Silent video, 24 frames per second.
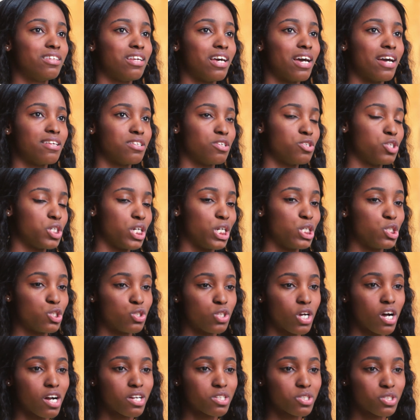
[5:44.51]
I had to change
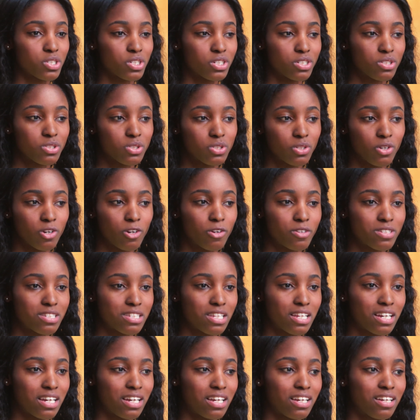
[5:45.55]
doctors, so I was
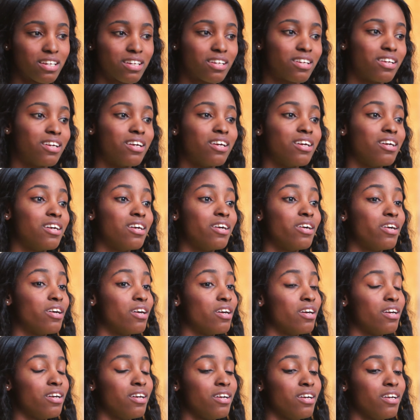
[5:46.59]
like,
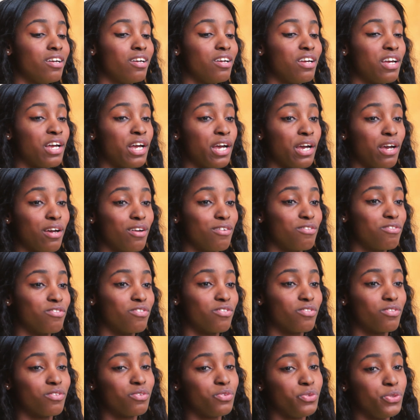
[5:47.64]
if
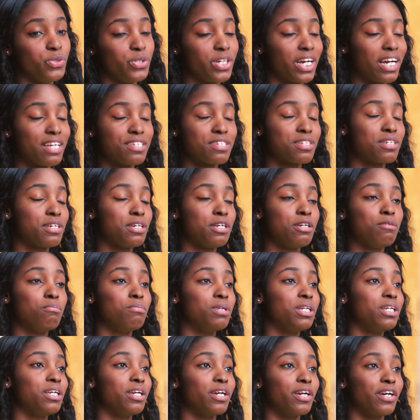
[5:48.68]
you guys keep
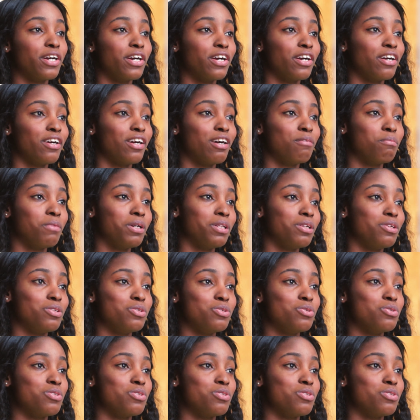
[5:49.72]
me here, I'm gonna do